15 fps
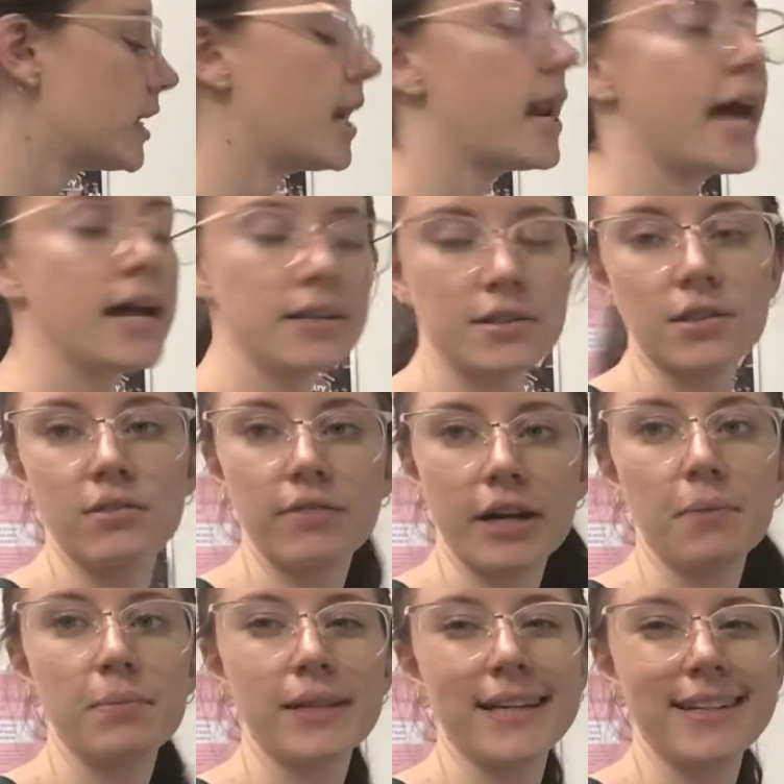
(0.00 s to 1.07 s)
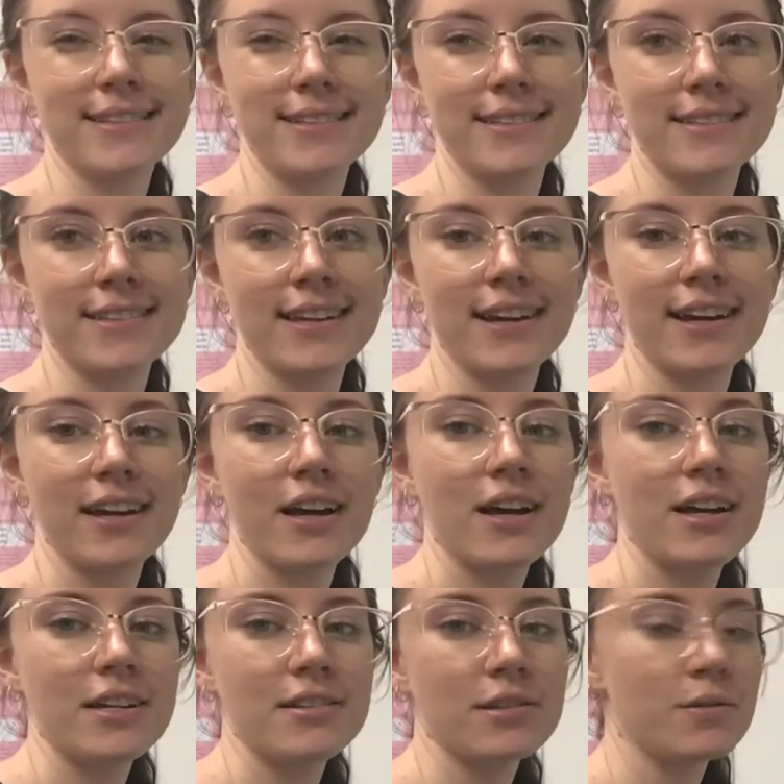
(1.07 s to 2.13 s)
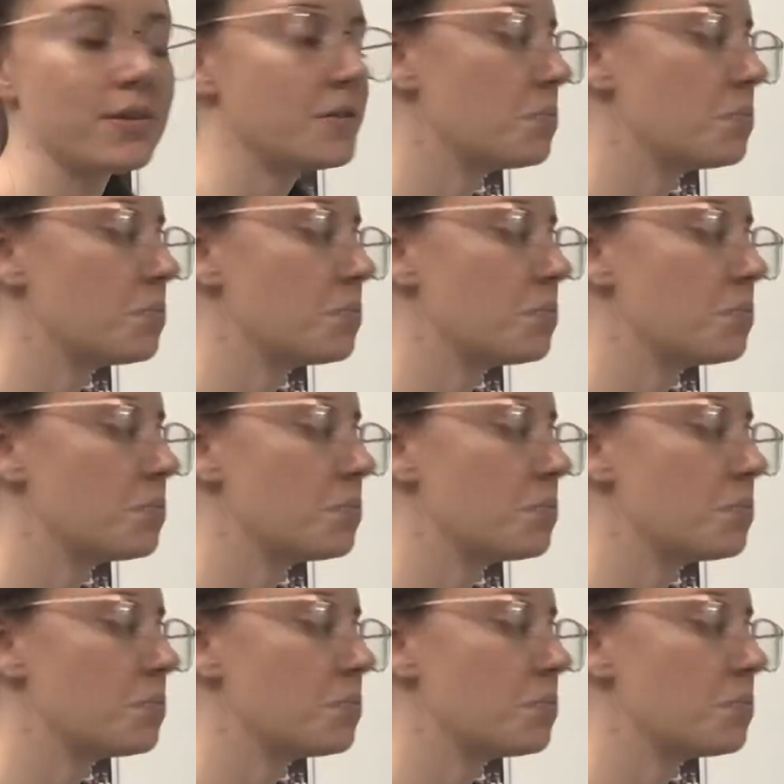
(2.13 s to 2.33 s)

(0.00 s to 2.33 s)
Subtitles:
land in the right places there. So it's